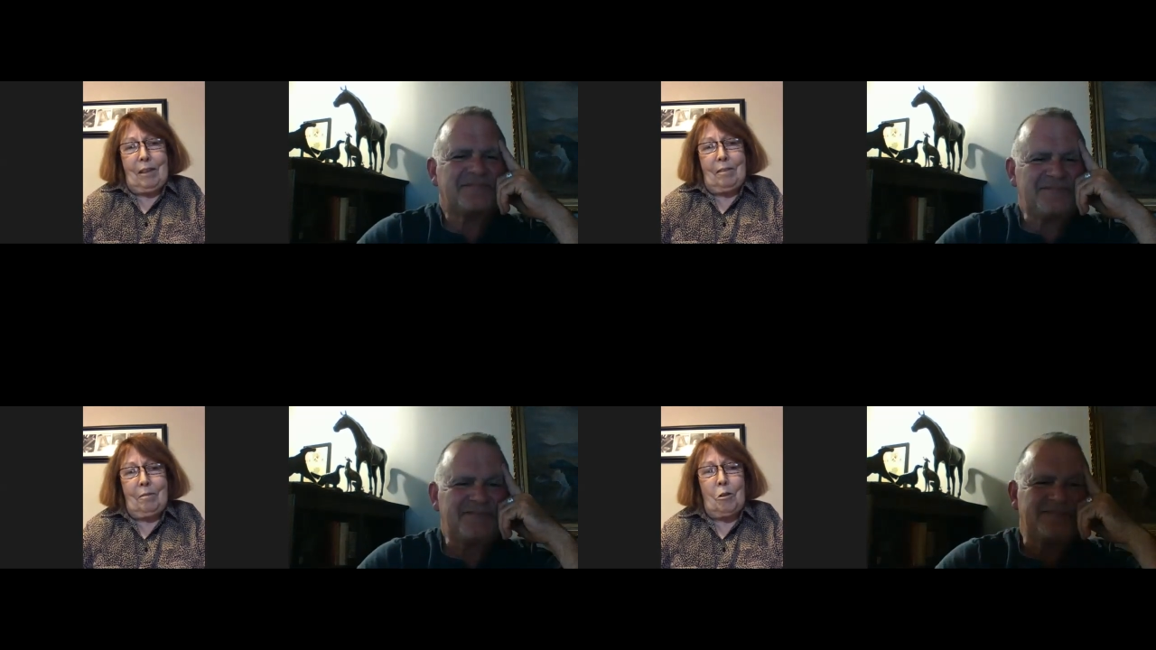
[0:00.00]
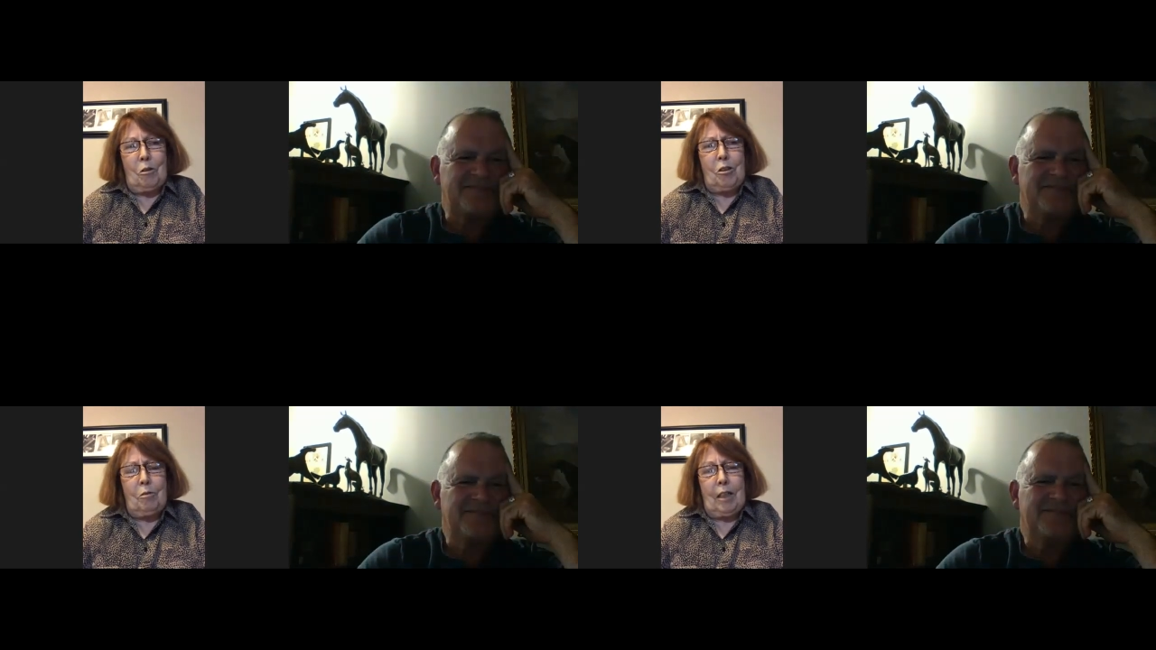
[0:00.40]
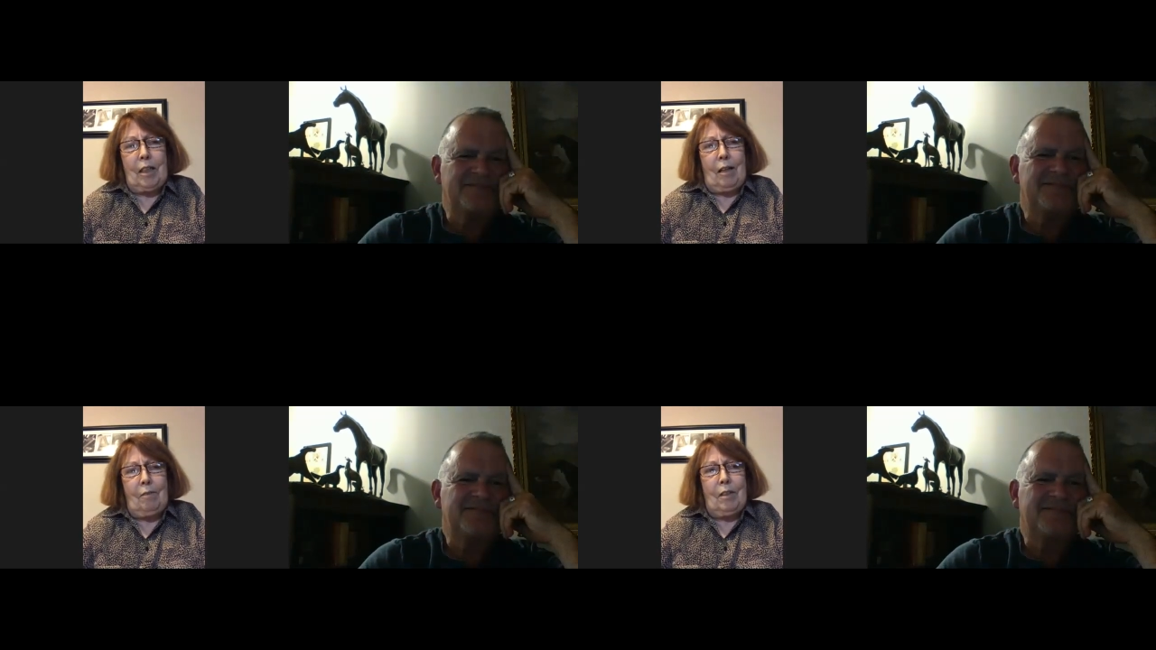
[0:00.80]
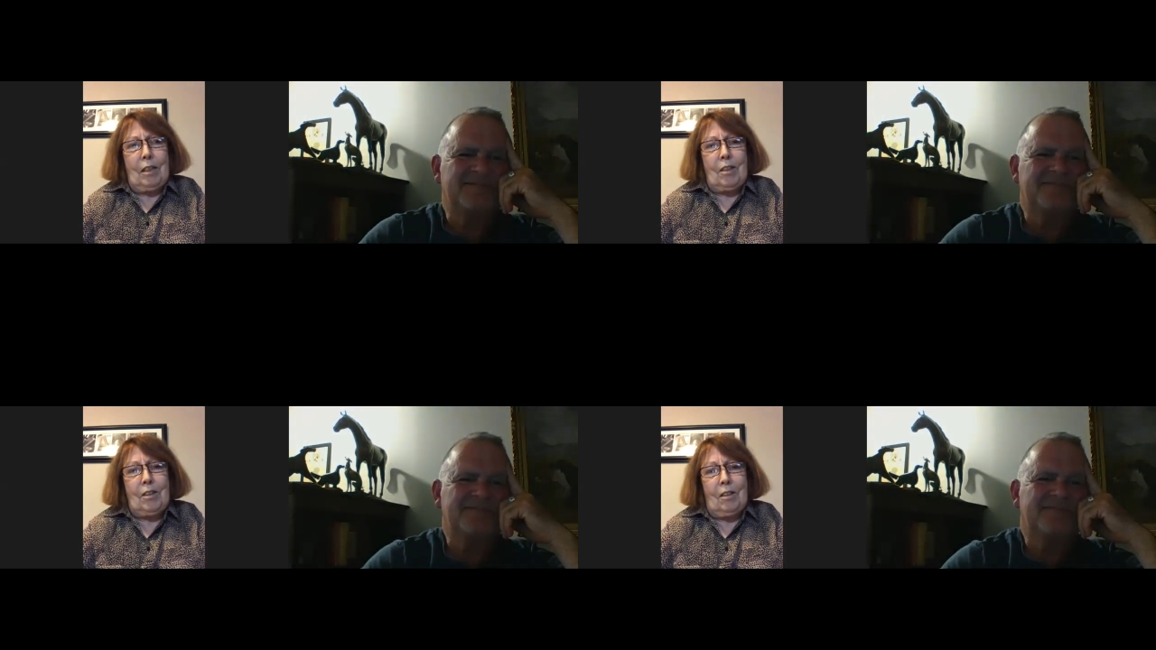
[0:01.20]
Speaker 1: no, she really loved
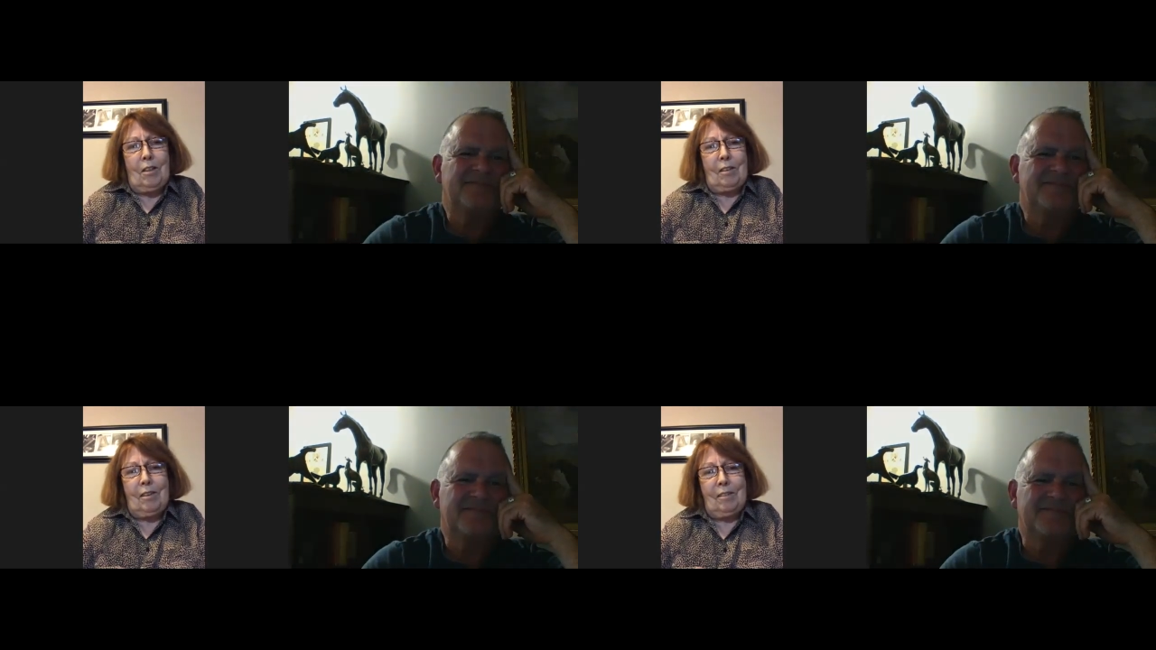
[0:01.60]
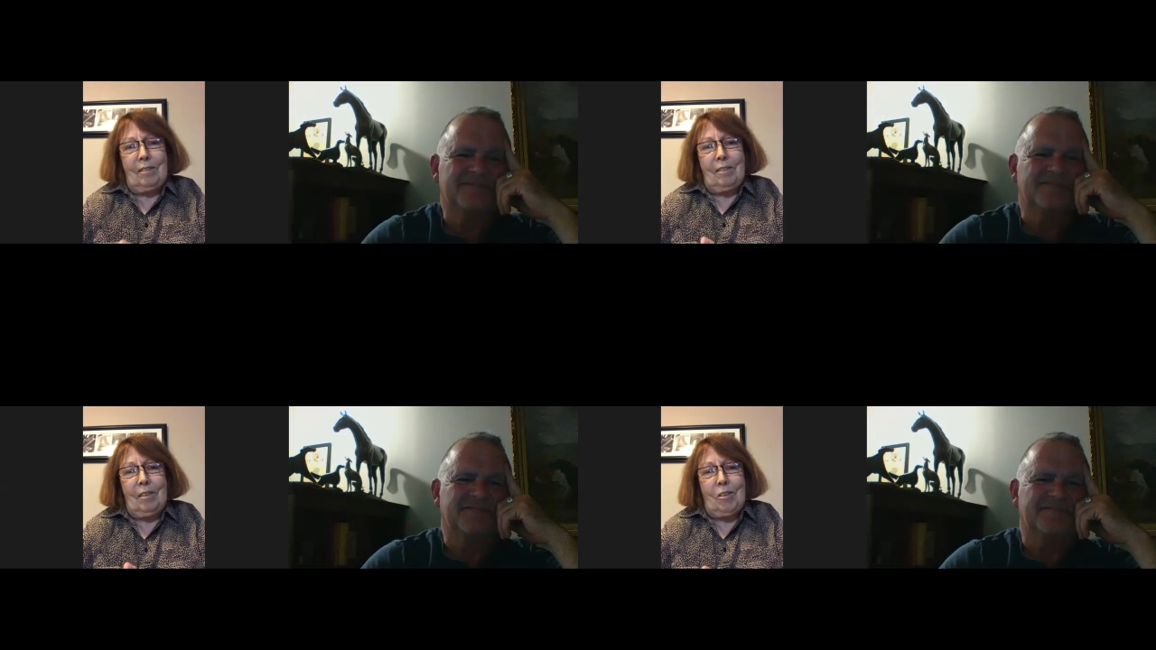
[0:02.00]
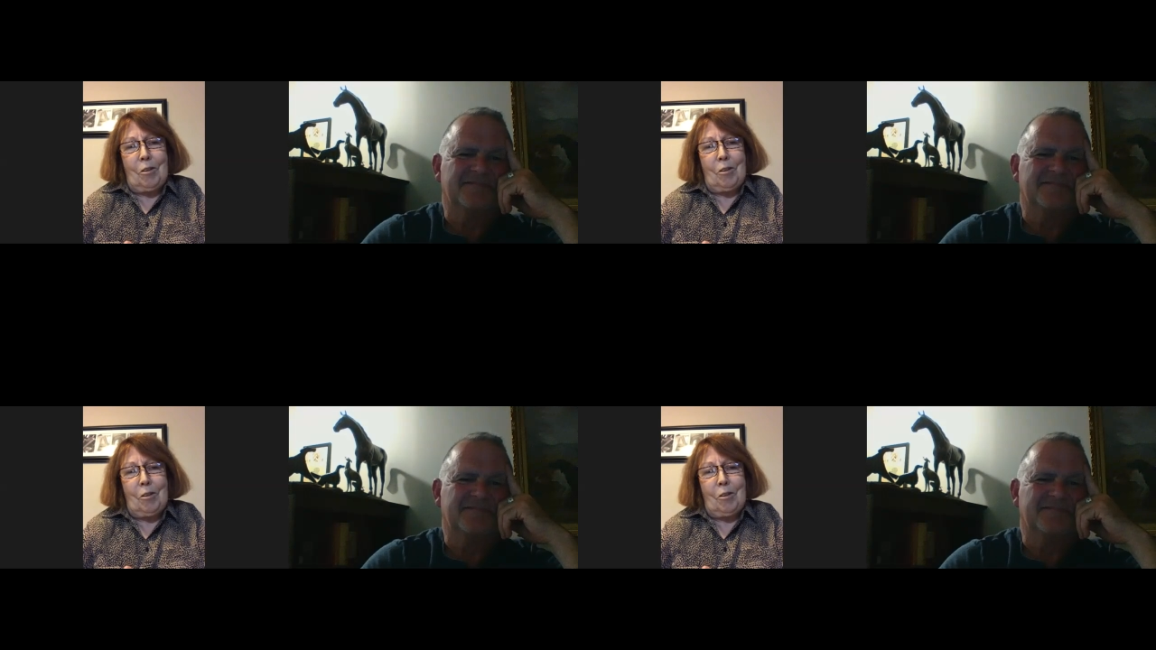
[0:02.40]
this dog. He was